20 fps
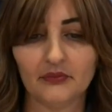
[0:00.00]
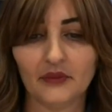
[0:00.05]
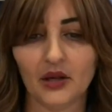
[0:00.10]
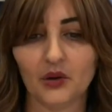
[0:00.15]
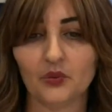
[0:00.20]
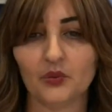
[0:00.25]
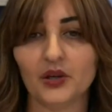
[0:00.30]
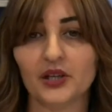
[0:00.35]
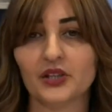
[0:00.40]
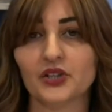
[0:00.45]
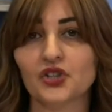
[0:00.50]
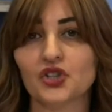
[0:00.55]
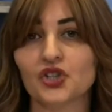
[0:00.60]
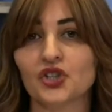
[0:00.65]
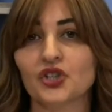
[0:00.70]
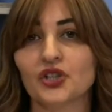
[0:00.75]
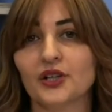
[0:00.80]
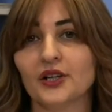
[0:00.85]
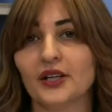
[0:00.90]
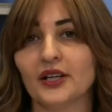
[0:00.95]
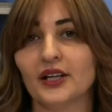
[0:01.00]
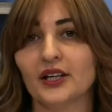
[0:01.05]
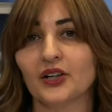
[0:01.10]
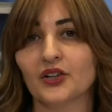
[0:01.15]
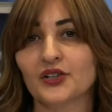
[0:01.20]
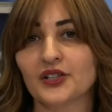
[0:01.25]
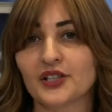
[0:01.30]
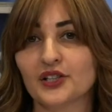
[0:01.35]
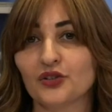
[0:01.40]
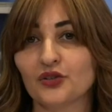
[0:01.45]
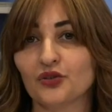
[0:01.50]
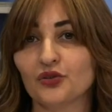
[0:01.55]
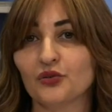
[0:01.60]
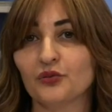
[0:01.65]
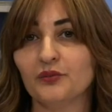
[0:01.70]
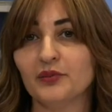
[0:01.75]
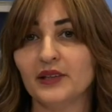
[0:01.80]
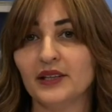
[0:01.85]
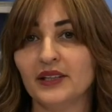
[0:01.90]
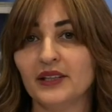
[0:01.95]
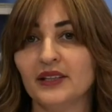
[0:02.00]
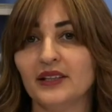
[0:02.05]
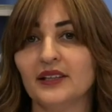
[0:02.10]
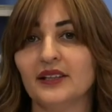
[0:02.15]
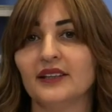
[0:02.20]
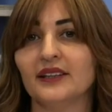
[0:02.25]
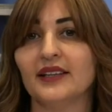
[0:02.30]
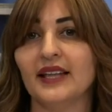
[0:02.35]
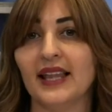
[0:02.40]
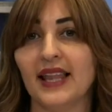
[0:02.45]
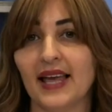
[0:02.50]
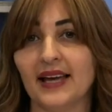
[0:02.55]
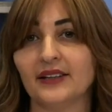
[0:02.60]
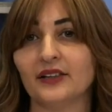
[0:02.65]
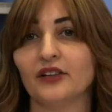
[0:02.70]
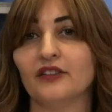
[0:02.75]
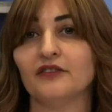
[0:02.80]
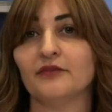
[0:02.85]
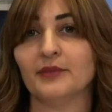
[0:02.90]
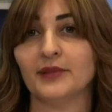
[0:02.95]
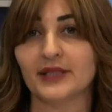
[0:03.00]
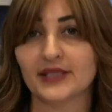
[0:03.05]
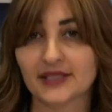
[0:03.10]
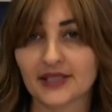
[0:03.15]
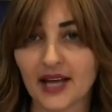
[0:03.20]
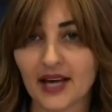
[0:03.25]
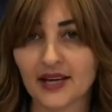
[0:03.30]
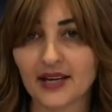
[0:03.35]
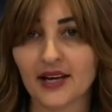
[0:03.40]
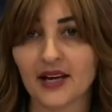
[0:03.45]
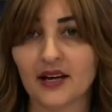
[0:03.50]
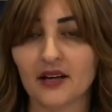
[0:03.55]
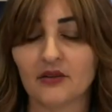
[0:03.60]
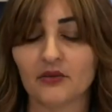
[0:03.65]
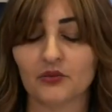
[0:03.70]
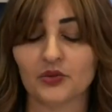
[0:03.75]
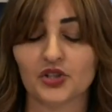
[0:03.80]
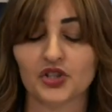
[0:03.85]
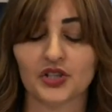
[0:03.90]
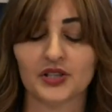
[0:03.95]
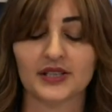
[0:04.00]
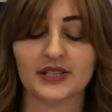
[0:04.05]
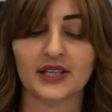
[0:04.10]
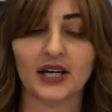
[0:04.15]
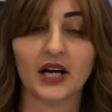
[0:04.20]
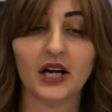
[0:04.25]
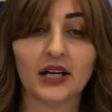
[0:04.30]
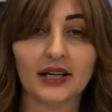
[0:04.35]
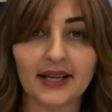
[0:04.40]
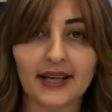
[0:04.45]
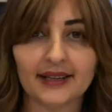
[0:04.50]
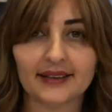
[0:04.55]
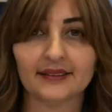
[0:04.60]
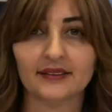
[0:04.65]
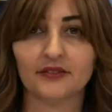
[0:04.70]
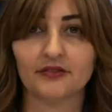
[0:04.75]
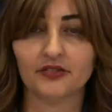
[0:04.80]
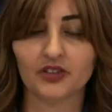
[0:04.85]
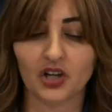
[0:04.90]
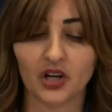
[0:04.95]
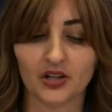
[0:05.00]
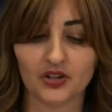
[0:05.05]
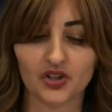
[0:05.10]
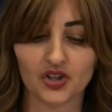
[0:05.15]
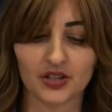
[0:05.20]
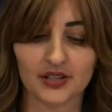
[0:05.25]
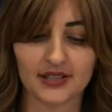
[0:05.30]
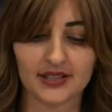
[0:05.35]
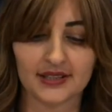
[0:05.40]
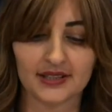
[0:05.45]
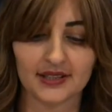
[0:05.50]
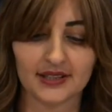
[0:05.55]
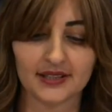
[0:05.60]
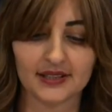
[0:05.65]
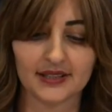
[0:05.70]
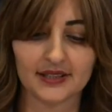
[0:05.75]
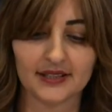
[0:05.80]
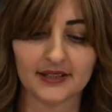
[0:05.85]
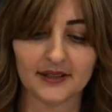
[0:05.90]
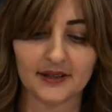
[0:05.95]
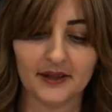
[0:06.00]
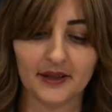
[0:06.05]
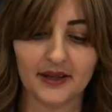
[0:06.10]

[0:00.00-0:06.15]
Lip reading: which considered to be the light of Messiah, which is the collective consciousness.